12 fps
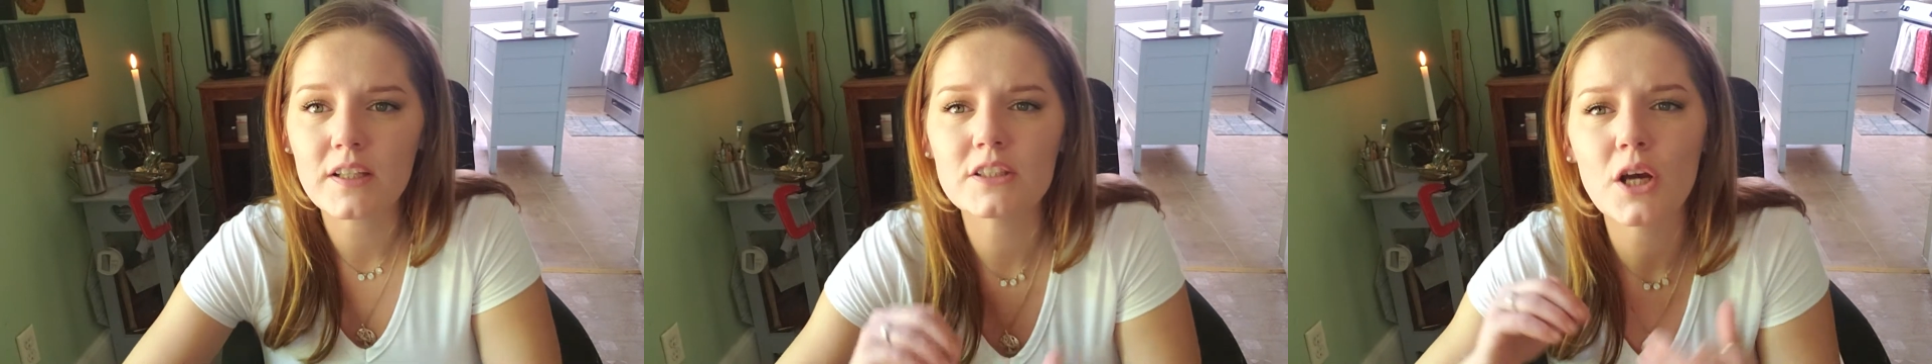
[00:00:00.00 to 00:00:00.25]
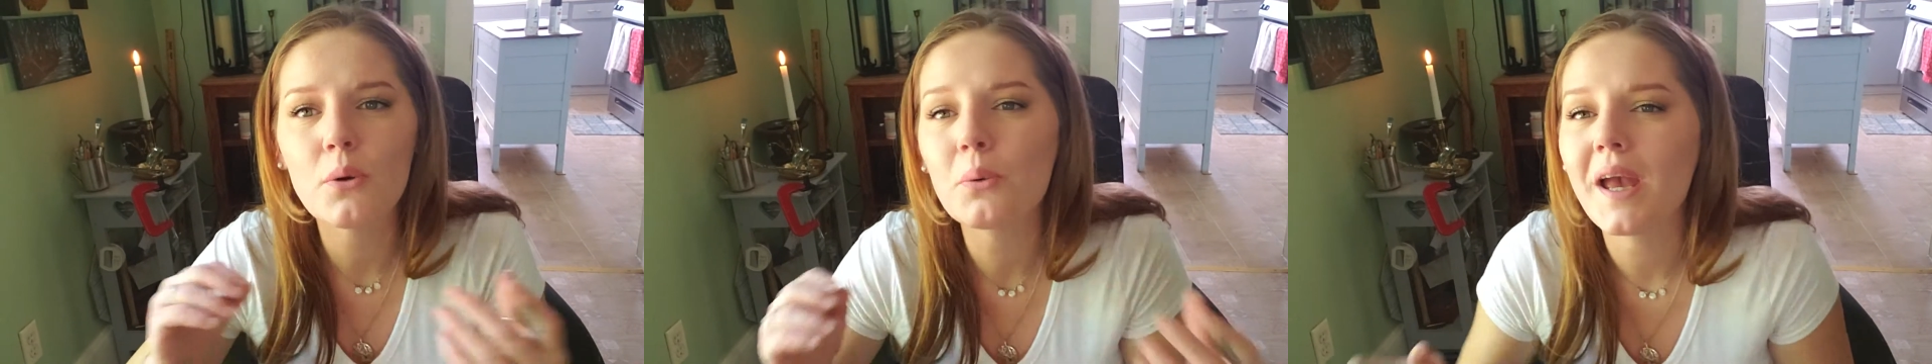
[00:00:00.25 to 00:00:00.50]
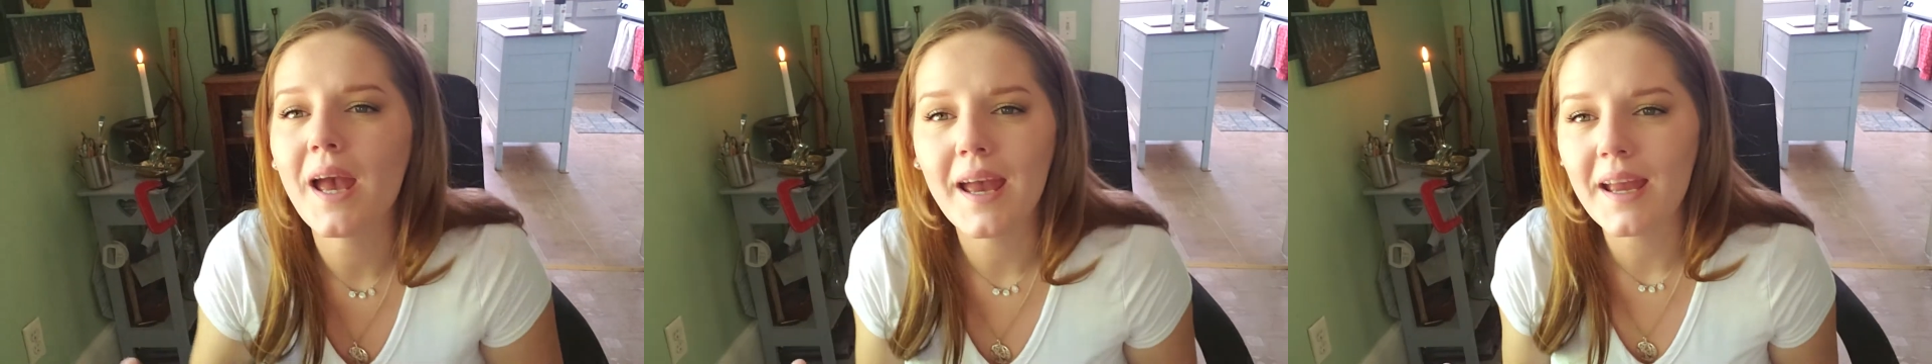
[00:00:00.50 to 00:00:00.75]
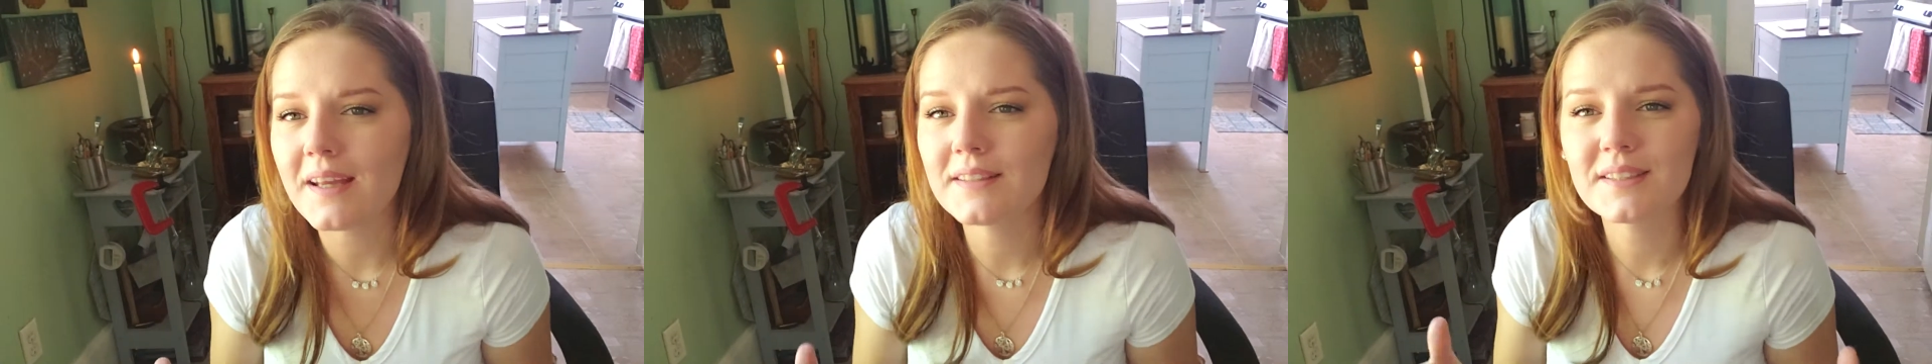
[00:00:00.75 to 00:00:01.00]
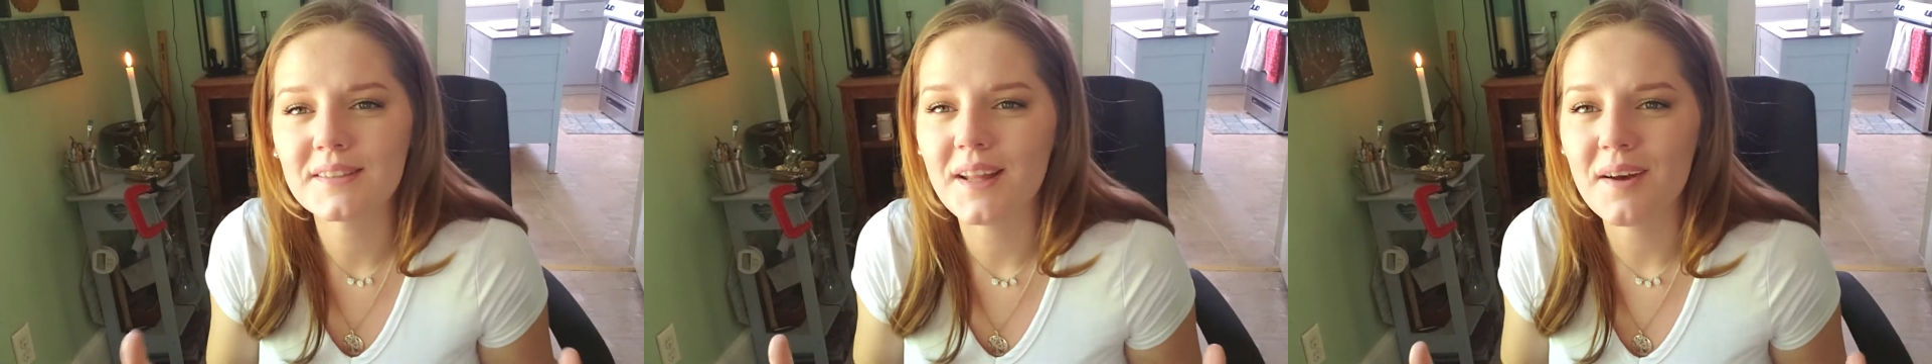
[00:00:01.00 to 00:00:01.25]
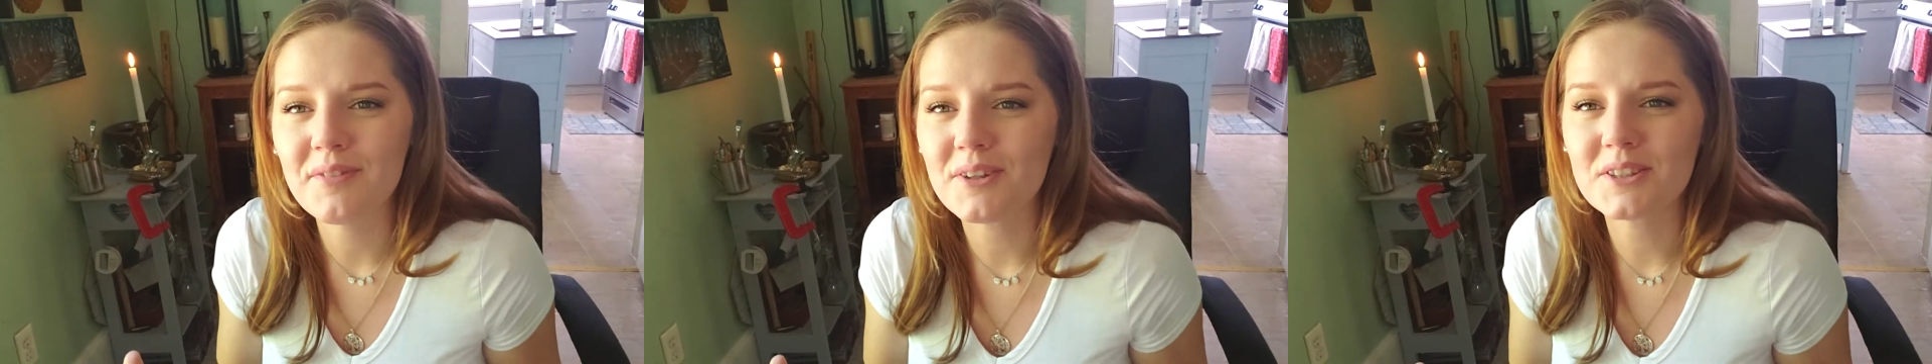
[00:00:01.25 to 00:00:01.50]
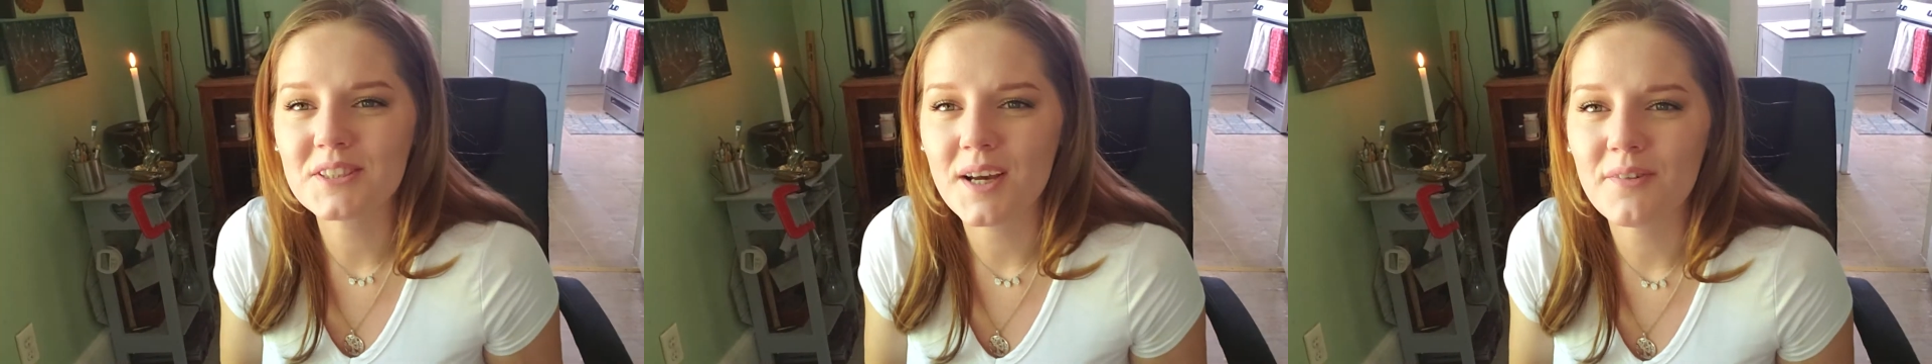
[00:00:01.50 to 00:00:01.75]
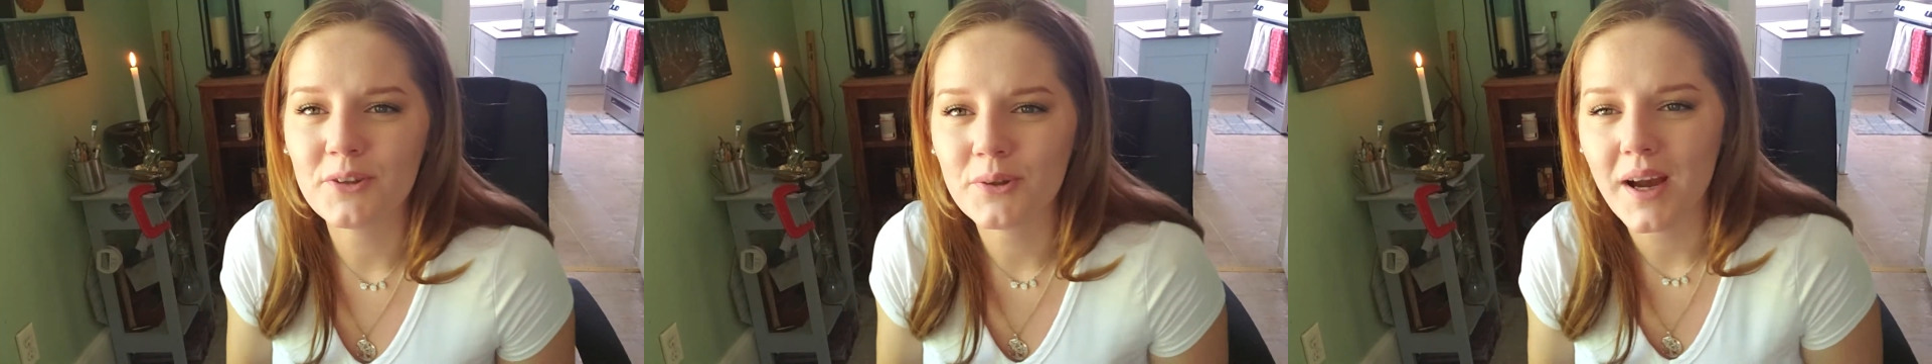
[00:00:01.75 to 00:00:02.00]
It's okay to love
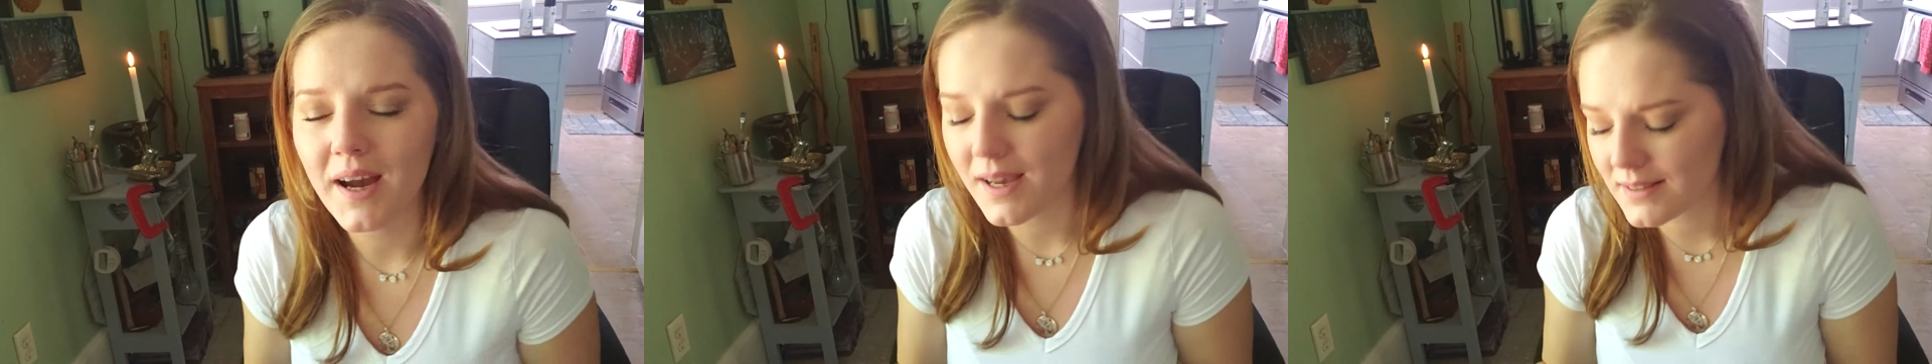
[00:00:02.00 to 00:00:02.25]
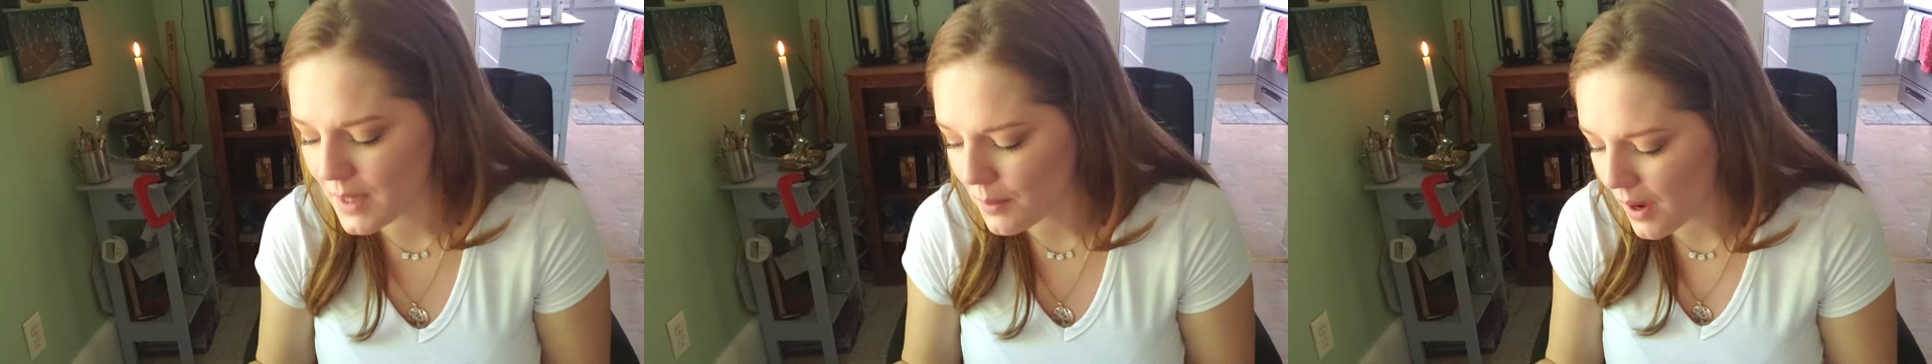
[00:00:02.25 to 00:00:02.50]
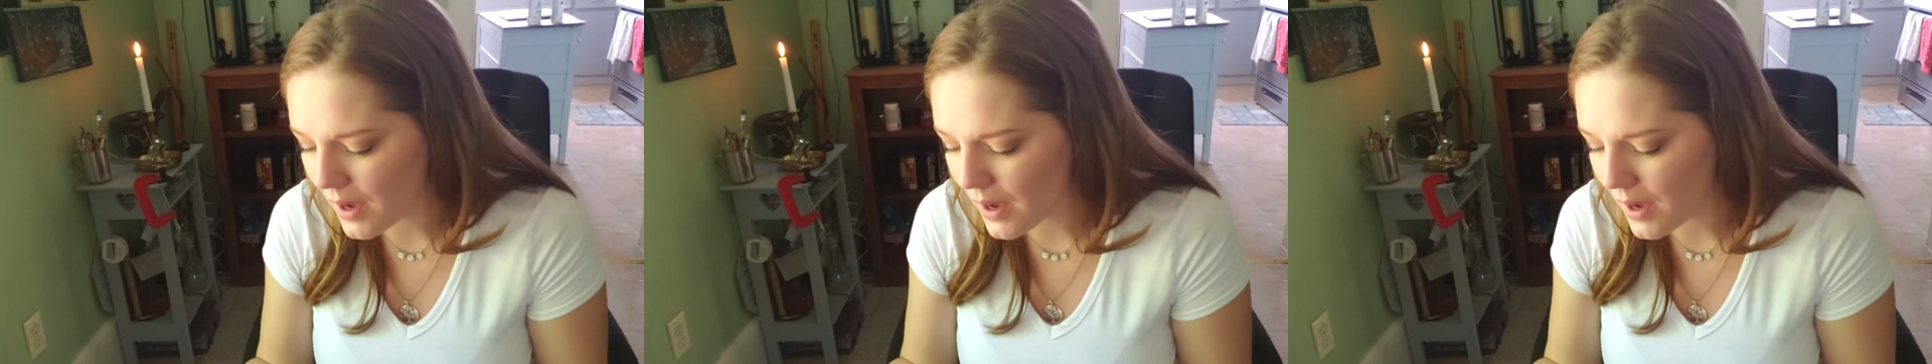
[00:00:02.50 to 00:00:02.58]
yourself, you guys.